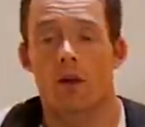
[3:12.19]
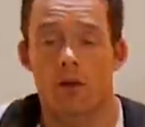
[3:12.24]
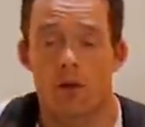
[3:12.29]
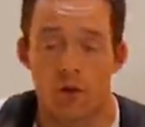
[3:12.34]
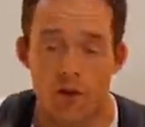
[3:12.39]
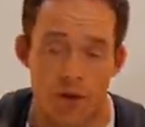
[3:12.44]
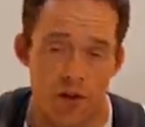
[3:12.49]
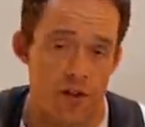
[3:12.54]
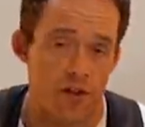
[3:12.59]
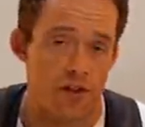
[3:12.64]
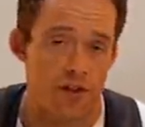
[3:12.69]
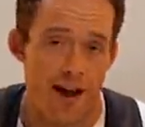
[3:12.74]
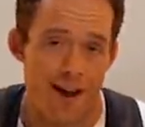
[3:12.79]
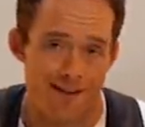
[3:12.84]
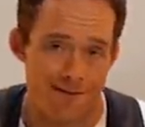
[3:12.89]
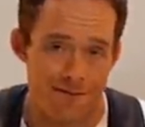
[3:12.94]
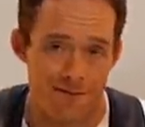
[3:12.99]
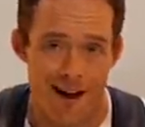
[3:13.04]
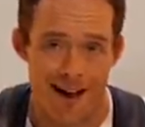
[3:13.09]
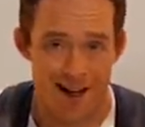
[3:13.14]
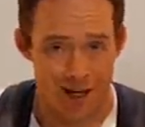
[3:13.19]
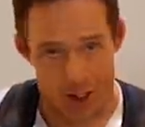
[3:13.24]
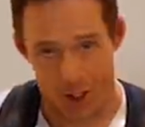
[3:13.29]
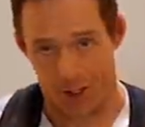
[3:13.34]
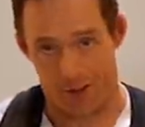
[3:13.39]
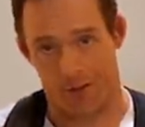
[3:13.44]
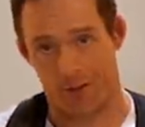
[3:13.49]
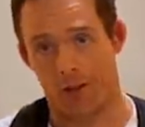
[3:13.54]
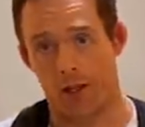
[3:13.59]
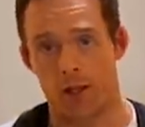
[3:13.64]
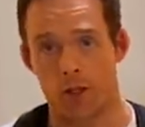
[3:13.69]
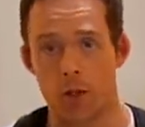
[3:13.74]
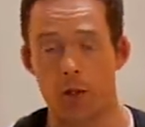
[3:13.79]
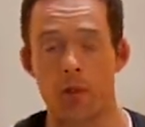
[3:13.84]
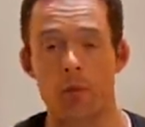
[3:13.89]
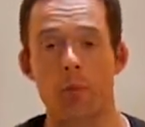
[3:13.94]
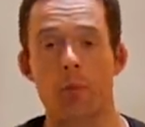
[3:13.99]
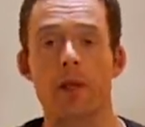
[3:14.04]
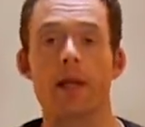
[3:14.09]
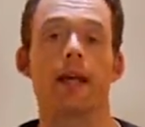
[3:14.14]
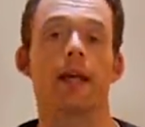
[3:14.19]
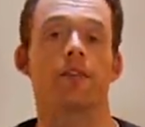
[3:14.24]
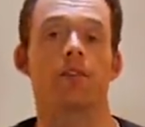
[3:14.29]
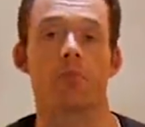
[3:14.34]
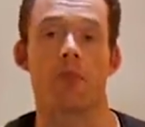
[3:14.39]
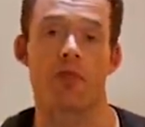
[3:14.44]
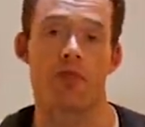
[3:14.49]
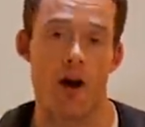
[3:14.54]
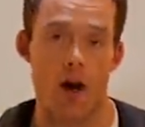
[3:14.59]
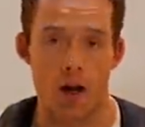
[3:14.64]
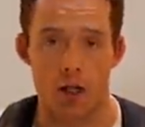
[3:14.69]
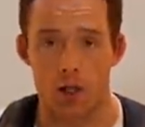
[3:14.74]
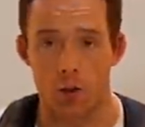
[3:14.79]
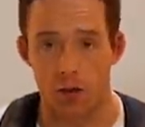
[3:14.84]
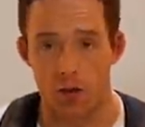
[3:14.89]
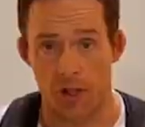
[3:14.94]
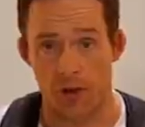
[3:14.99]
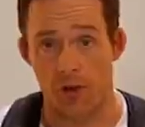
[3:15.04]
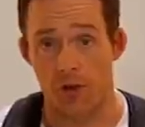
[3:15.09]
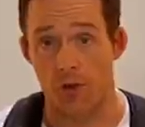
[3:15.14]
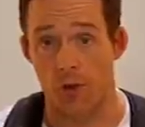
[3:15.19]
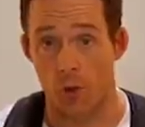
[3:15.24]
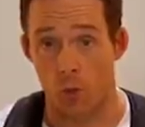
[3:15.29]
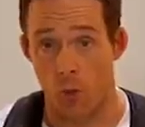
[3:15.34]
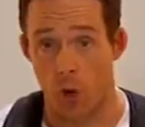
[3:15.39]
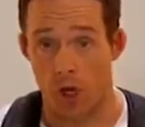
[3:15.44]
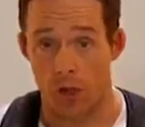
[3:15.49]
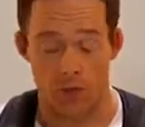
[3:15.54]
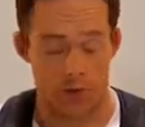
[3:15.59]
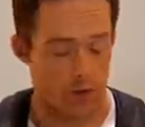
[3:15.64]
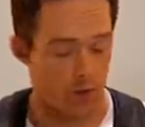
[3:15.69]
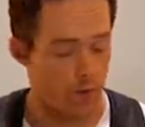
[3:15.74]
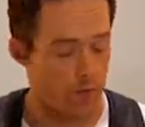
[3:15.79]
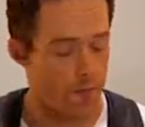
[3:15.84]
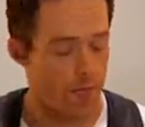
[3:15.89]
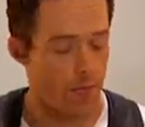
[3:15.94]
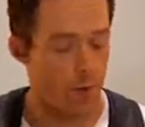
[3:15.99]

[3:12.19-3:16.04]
So this is not fine art, and you can be as methodical with this as you want to.